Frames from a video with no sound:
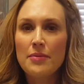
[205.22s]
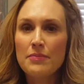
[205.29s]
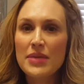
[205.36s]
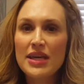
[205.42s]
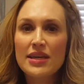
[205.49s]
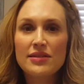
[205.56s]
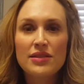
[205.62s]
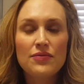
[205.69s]

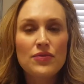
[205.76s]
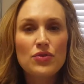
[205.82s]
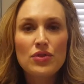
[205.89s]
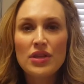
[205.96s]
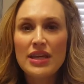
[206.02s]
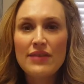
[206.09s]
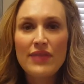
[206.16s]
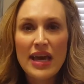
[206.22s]
because if you
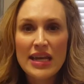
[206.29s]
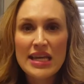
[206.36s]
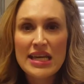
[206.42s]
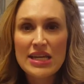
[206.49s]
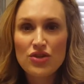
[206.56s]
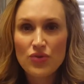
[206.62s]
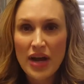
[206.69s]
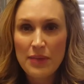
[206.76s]
leave that
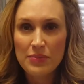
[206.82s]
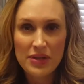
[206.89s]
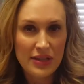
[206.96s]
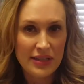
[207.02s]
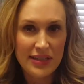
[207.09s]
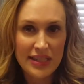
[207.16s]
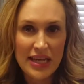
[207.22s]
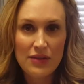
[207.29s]
heat trapped in
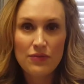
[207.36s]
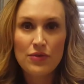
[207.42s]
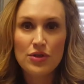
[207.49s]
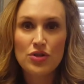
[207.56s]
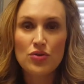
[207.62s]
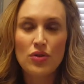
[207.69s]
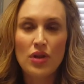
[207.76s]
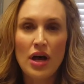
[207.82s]
the skin for
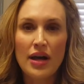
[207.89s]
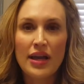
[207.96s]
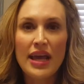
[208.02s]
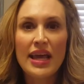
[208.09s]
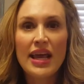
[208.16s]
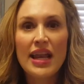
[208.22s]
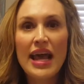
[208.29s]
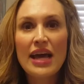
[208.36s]
too long,
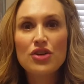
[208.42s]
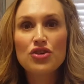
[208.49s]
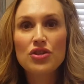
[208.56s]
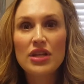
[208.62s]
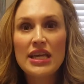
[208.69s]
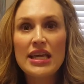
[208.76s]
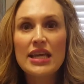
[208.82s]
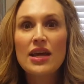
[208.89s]
it can
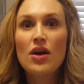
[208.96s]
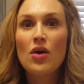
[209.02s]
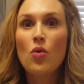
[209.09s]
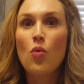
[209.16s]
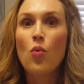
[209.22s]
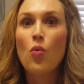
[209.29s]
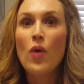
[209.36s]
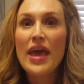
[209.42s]
actually
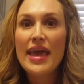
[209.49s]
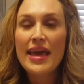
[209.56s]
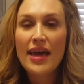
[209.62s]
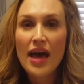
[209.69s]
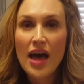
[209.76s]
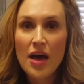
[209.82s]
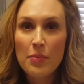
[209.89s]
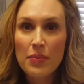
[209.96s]
wake
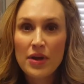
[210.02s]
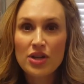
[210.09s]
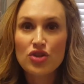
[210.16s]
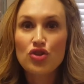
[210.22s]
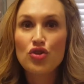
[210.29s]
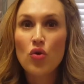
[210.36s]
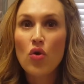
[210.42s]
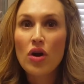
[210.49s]
up
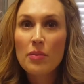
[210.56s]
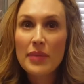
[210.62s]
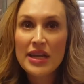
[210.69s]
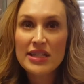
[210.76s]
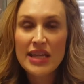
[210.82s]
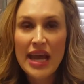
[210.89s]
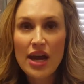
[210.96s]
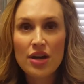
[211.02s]

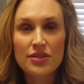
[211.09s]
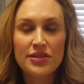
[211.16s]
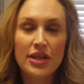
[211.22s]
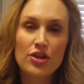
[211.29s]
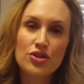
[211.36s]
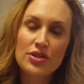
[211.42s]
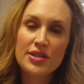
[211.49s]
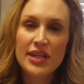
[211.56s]
dormant hairs that
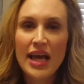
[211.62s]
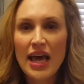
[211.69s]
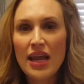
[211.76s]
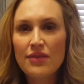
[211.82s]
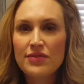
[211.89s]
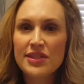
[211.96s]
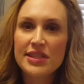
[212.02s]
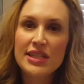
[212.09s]
are just kind
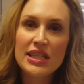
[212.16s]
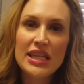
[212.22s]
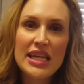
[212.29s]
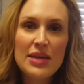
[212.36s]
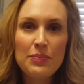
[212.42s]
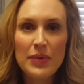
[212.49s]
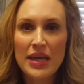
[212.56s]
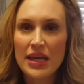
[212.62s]
of
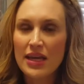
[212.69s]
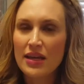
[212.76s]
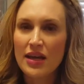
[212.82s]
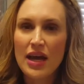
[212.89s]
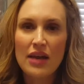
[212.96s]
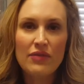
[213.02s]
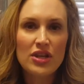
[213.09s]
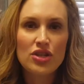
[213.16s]
sleeping in
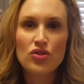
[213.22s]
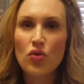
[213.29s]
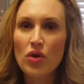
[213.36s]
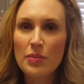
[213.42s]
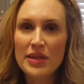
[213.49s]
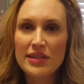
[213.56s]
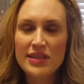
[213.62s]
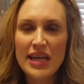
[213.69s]
kind of a
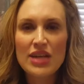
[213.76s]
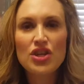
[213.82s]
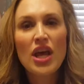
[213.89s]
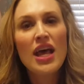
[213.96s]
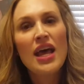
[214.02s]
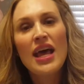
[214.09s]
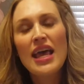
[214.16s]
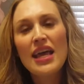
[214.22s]
dormant stage.
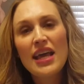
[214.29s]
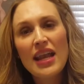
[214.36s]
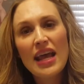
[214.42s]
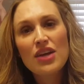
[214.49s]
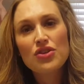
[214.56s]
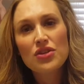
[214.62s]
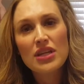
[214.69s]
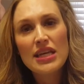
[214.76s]
It can
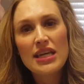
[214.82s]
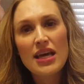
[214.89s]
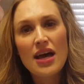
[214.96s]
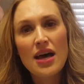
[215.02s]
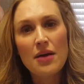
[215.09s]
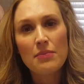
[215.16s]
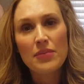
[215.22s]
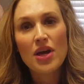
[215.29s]
actually
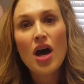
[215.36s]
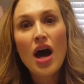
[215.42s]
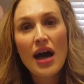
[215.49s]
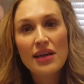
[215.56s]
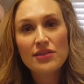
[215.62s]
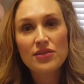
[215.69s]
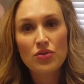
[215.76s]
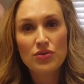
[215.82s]

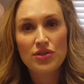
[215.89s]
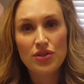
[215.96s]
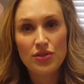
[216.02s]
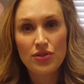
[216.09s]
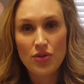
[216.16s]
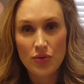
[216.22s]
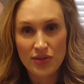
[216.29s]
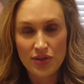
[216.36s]
cause
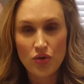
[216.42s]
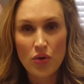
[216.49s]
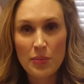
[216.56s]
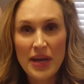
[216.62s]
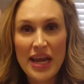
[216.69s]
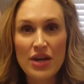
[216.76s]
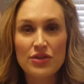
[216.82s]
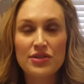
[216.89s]
those
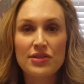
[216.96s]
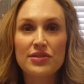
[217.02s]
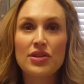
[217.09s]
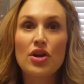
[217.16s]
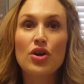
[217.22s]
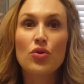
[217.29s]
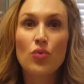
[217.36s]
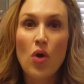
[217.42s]
dormant hairs to
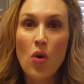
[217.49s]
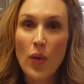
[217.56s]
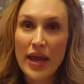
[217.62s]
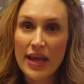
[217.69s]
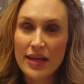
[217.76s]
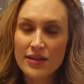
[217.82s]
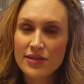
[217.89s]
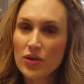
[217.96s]
start
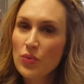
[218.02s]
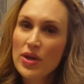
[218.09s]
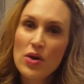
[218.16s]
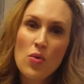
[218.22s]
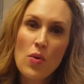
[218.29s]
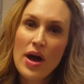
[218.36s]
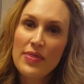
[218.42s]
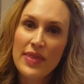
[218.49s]
growing. So we
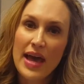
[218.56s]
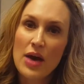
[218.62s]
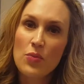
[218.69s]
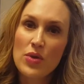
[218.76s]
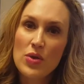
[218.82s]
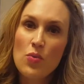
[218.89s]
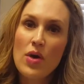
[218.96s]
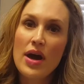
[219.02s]
don't want that.
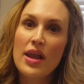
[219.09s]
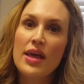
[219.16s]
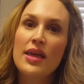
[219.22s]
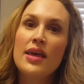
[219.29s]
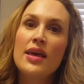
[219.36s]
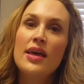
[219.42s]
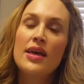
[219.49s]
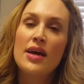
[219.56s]
We want
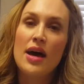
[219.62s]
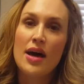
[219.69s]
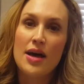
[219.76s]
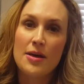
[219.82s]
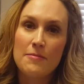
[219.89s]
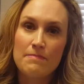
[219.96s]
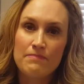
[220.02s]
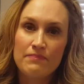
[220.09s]

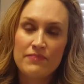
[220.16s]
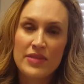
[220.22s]
to